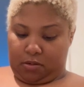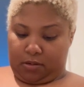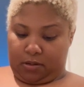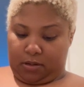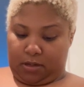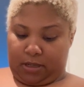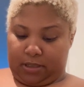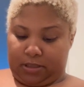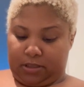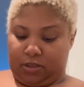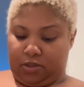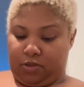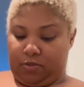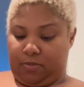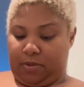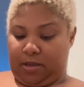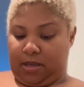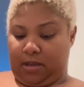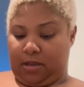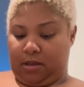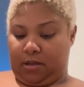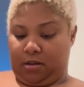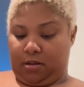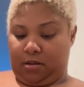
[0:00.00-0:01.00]
Not too
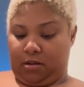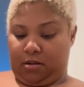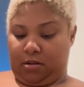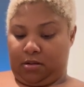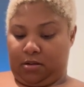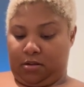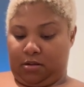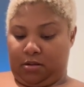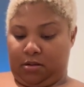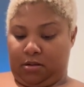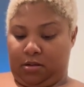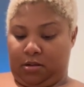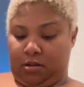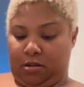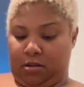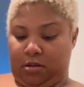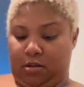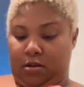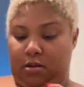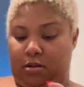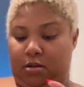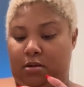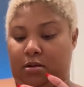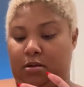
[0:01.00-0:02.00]
bad.
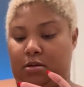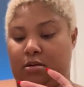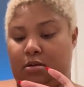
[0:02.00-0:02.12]
Hold